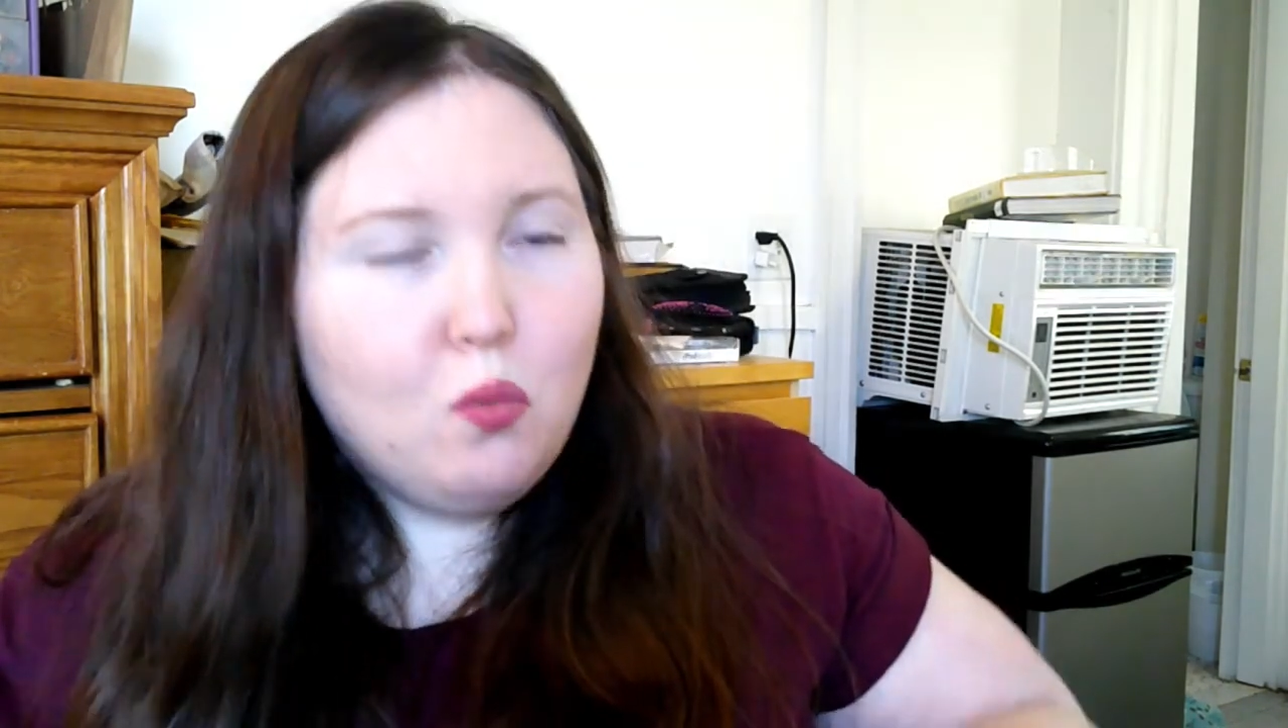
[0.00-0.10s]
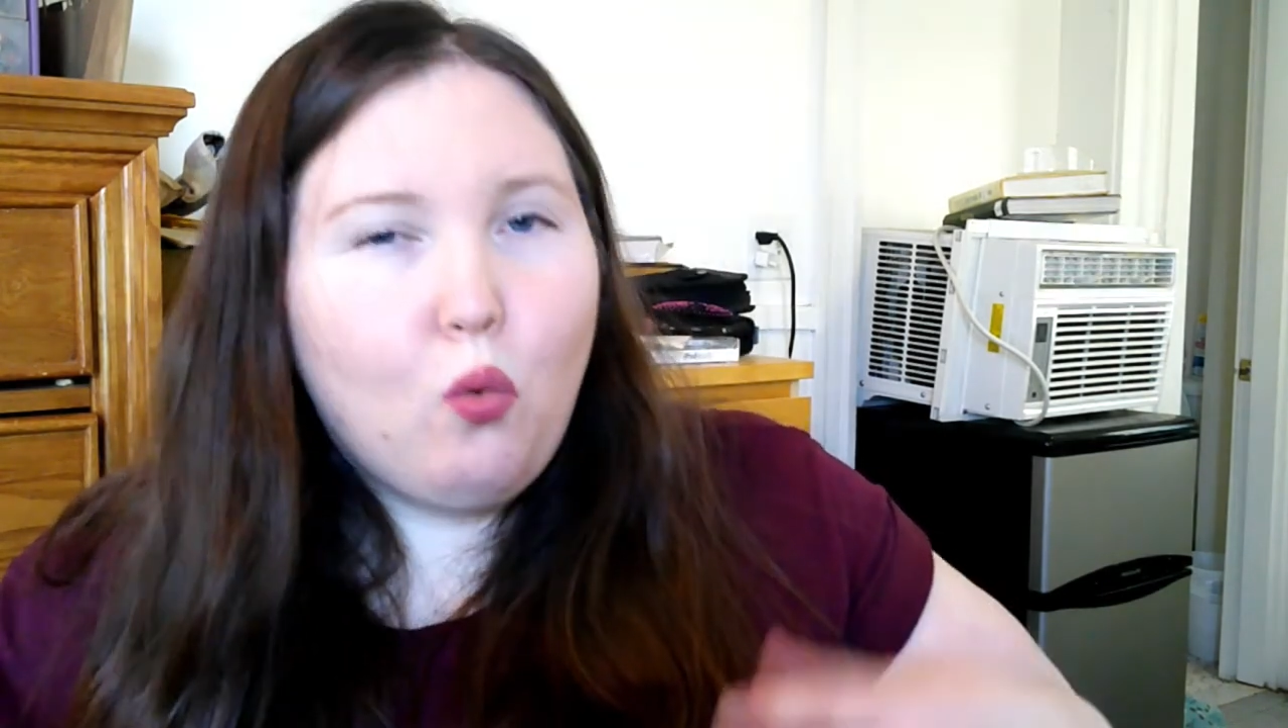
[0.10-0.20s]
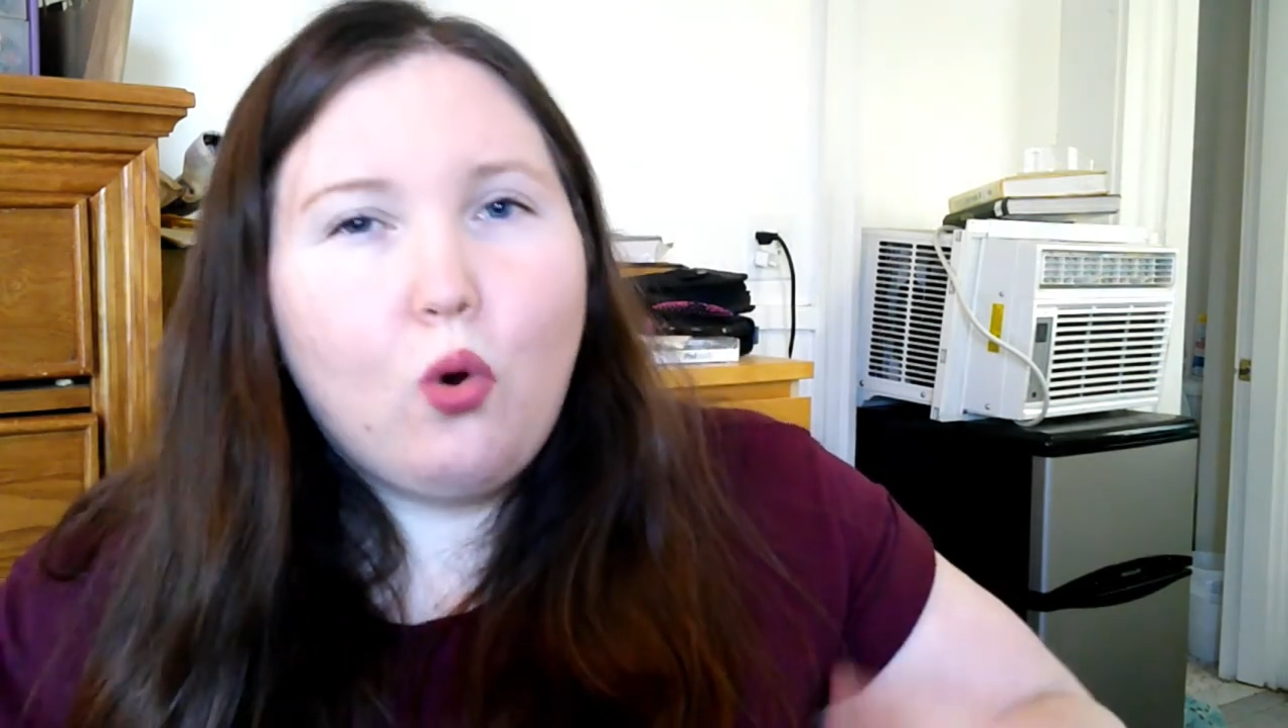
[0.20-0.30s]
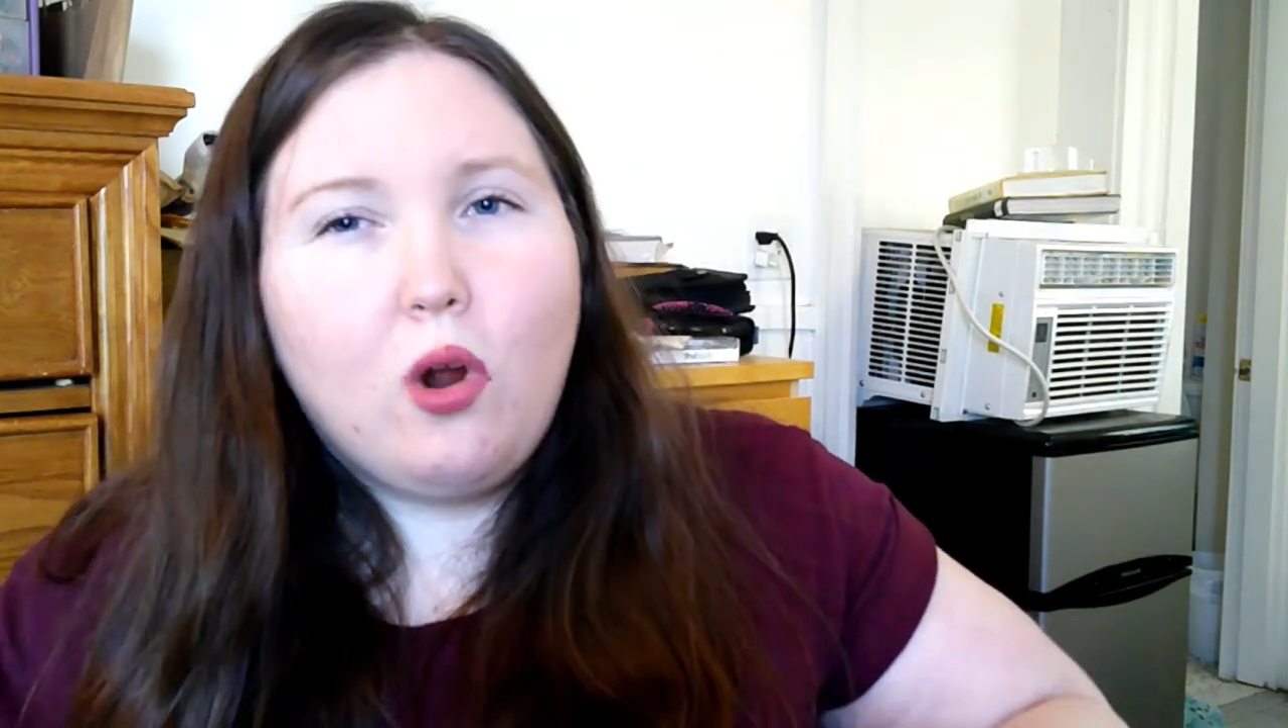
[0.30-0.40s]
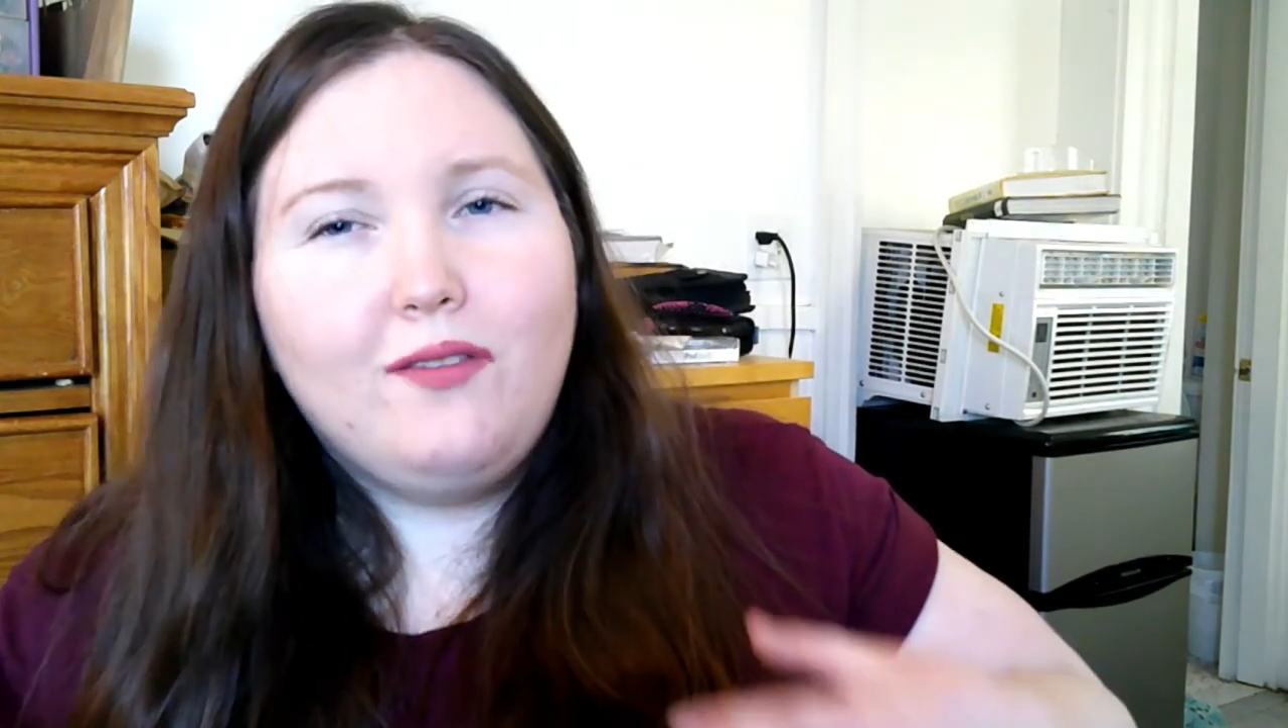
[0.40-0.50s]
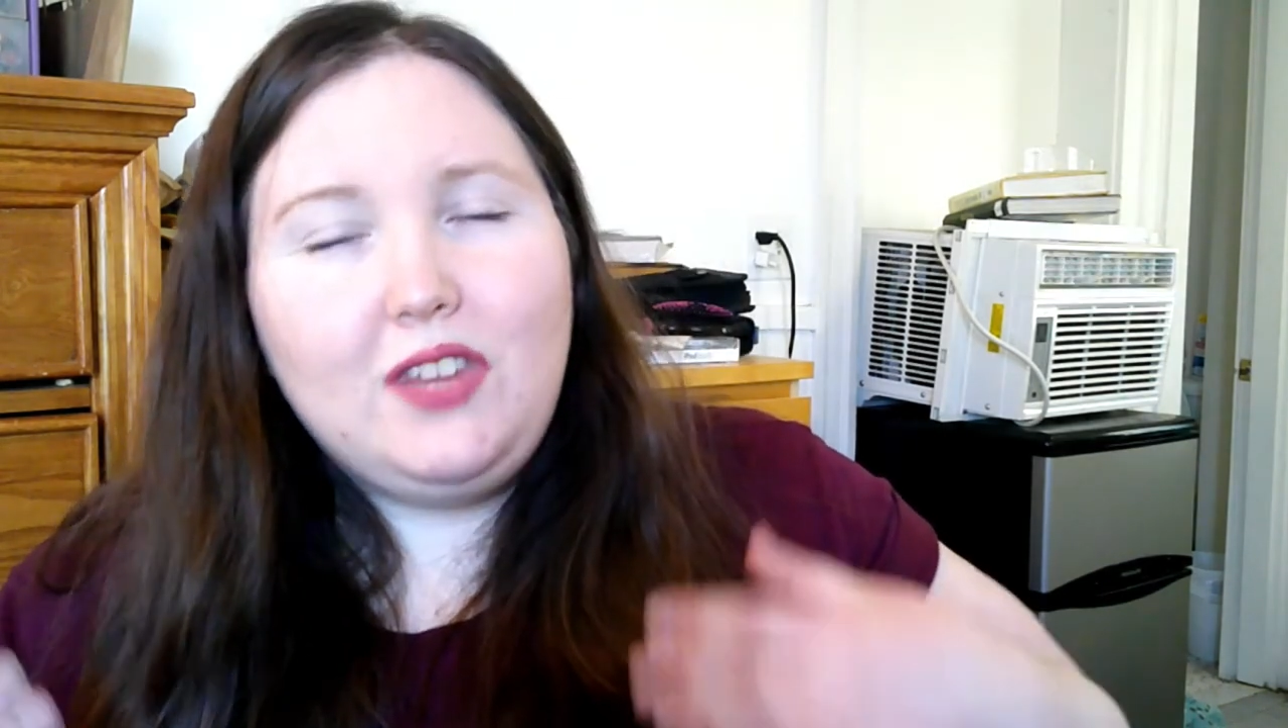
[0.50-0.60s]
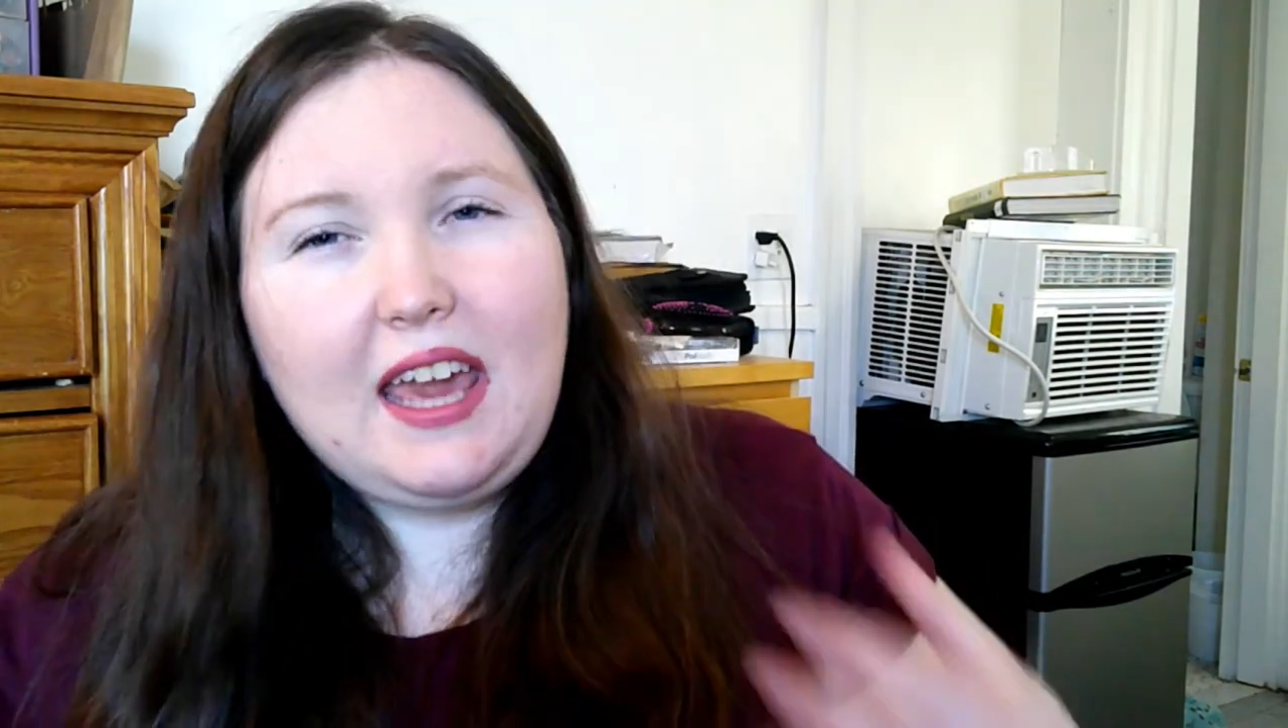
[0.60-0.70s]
more of the